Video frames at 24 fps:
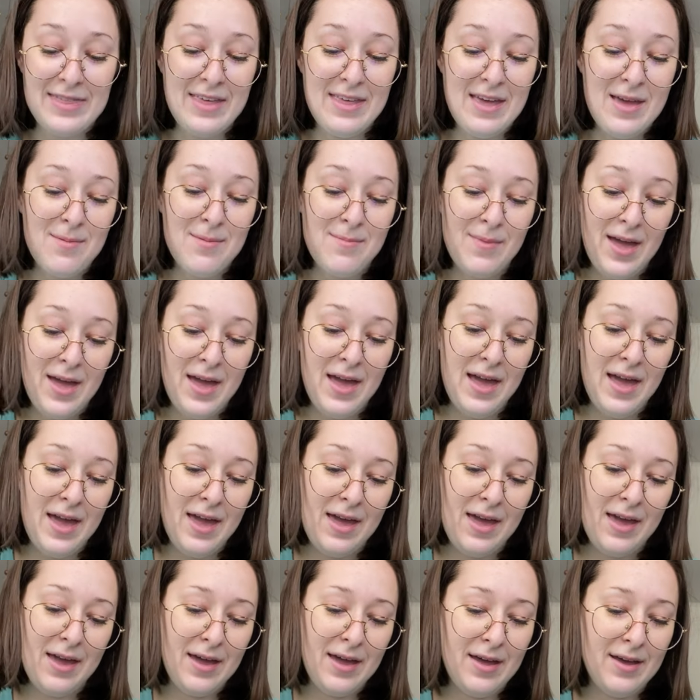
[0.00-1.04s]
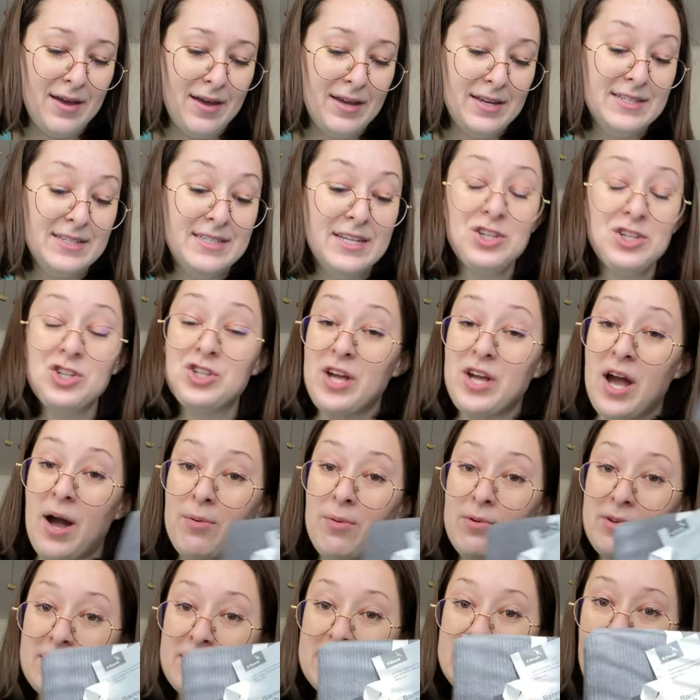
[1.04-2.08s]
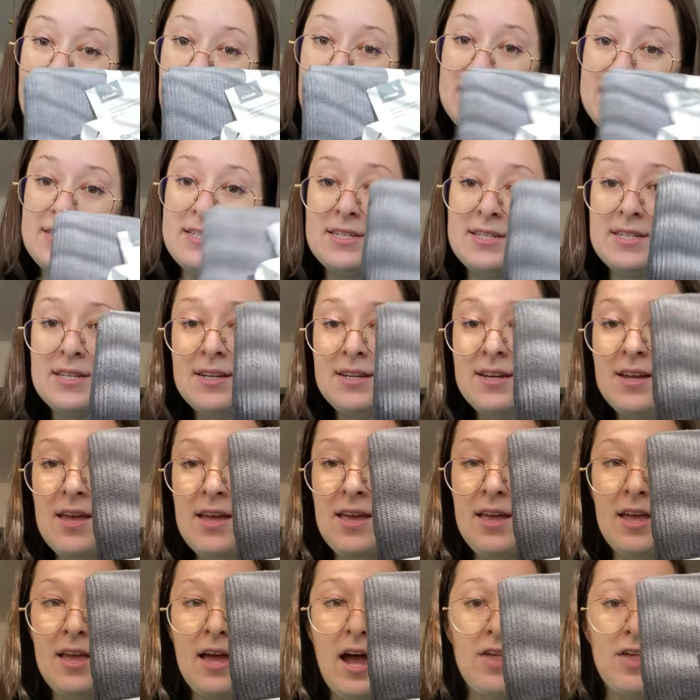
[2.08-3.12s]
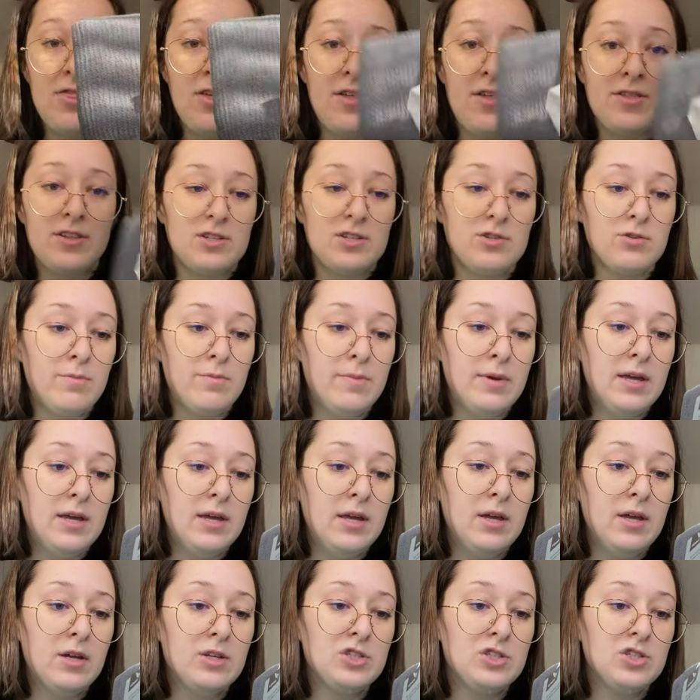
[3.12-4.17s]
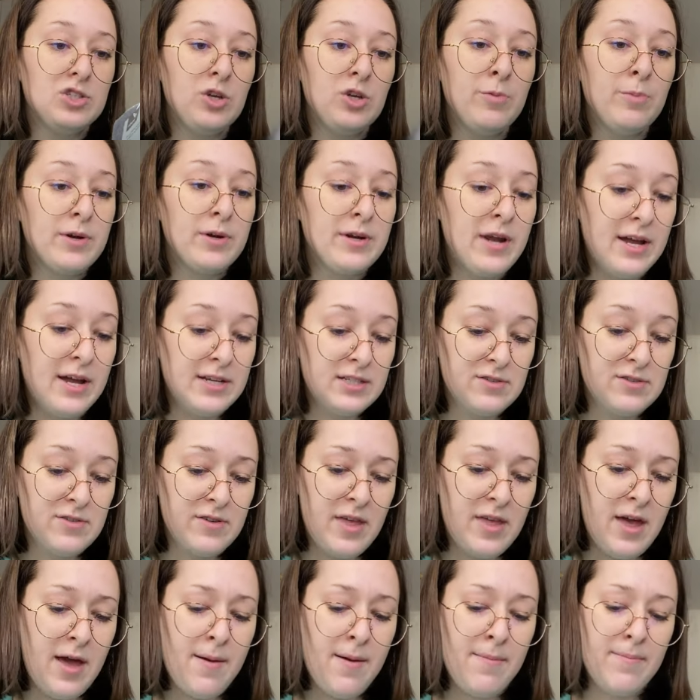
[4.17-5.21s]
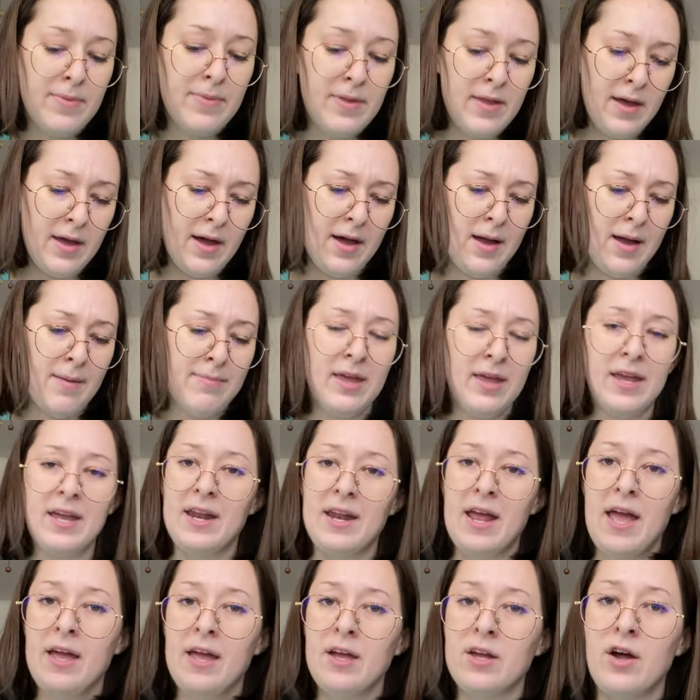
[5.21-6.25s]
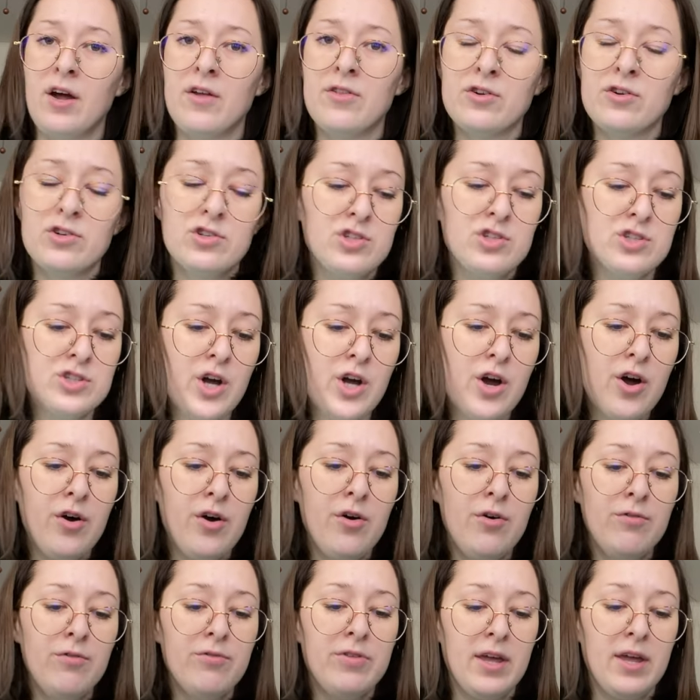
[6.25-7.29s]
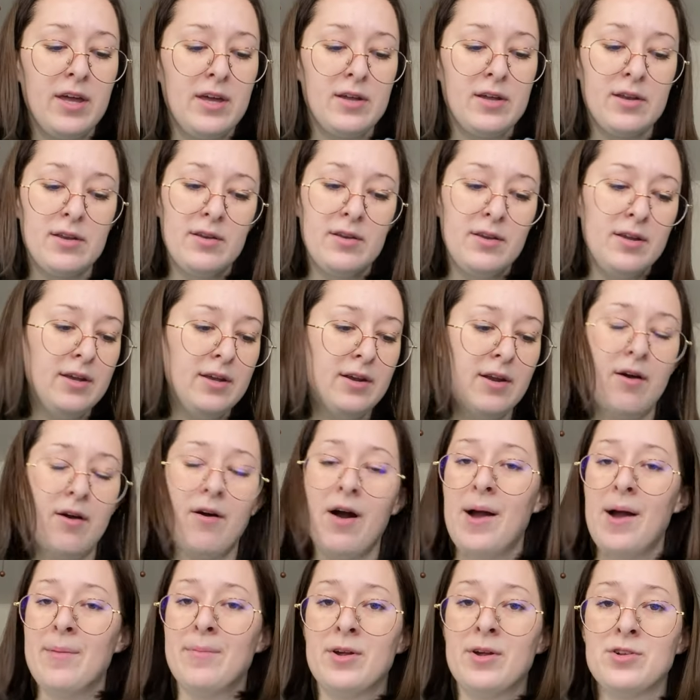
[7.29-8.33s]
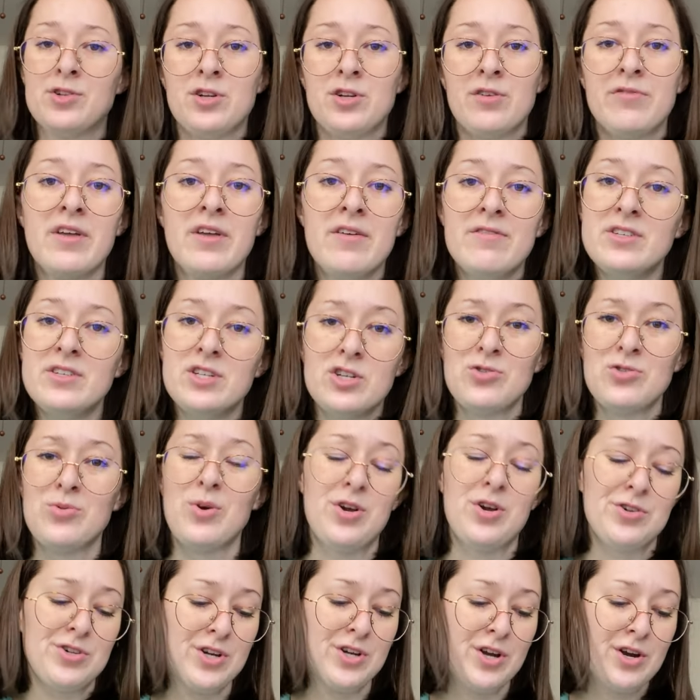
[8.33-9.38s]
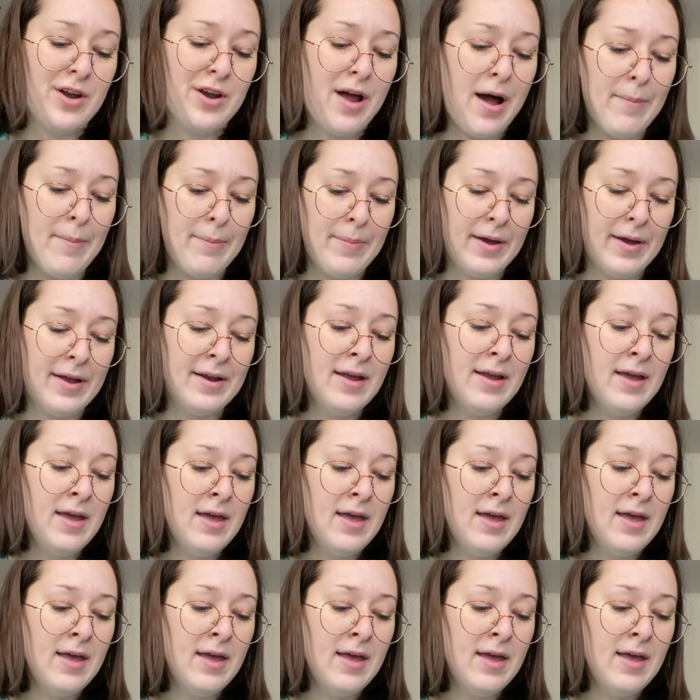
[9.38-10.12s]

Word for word: them a dish towel set. I thought this would be super nice for them. Um, they could hang it on their stove. They could, you know, I'm not sure if they have a dishwasher or not, but